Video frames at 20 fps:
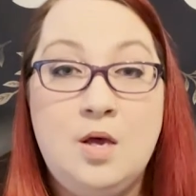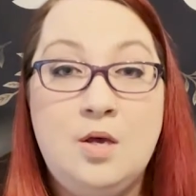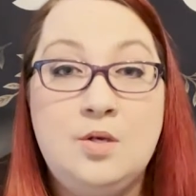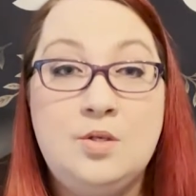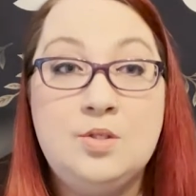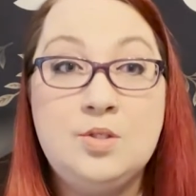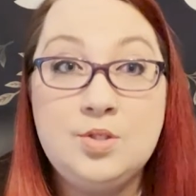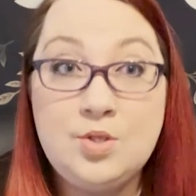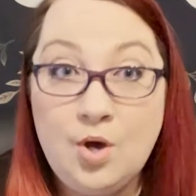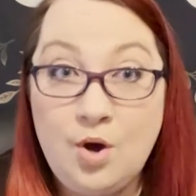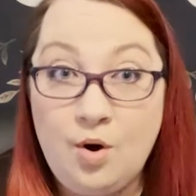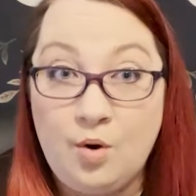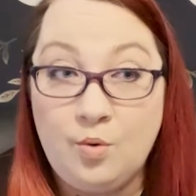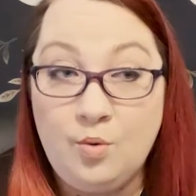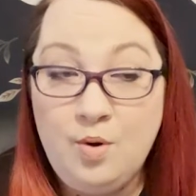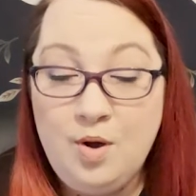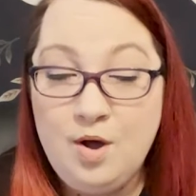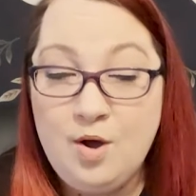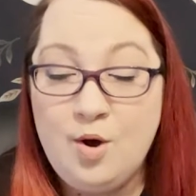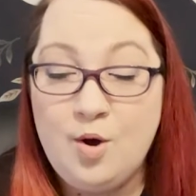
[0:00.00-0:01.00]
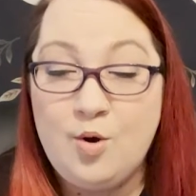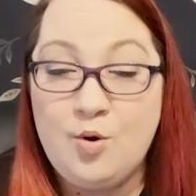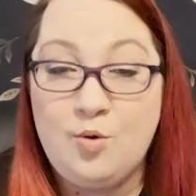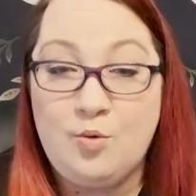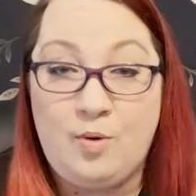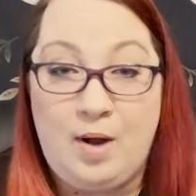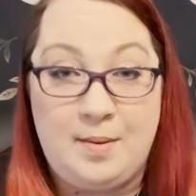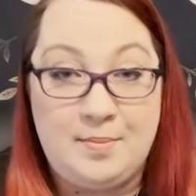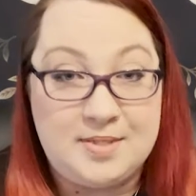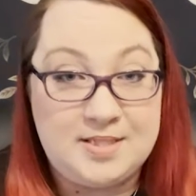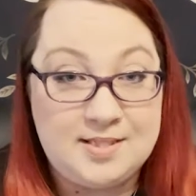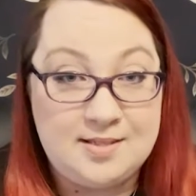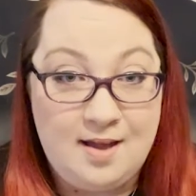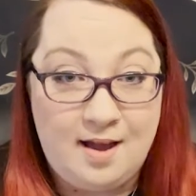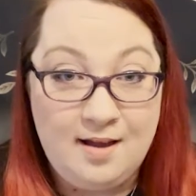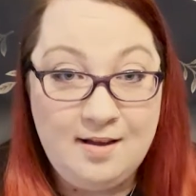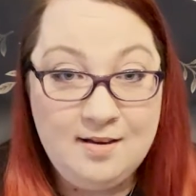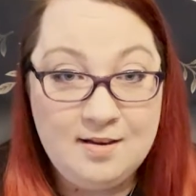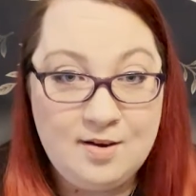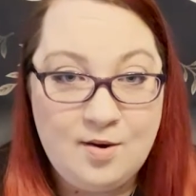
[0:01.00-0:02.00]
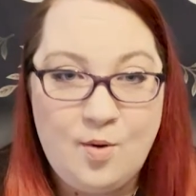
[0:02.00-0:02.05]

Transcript: So grab a snack